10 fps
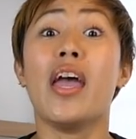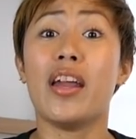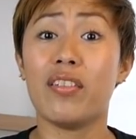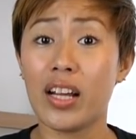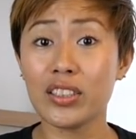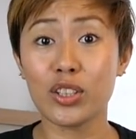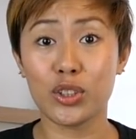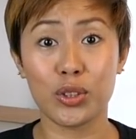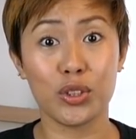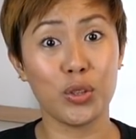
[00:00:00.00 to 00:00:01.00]
and rest
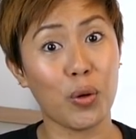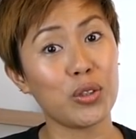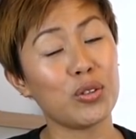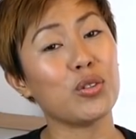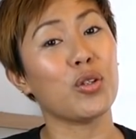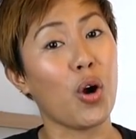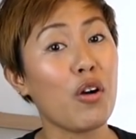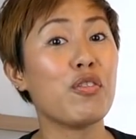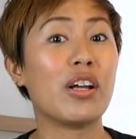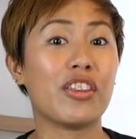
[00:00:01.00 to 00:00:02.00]
assured you won't
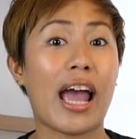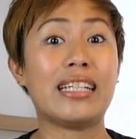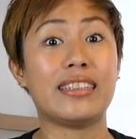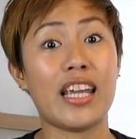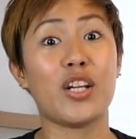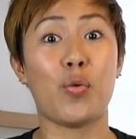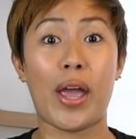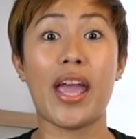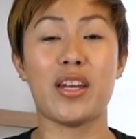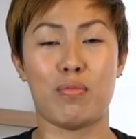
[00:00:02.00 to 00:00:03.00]
go for a Thai
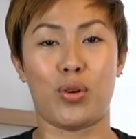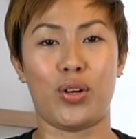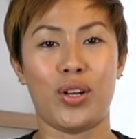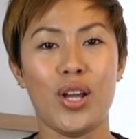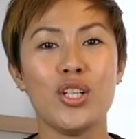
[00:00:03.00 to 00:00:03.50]
takeaway anymore.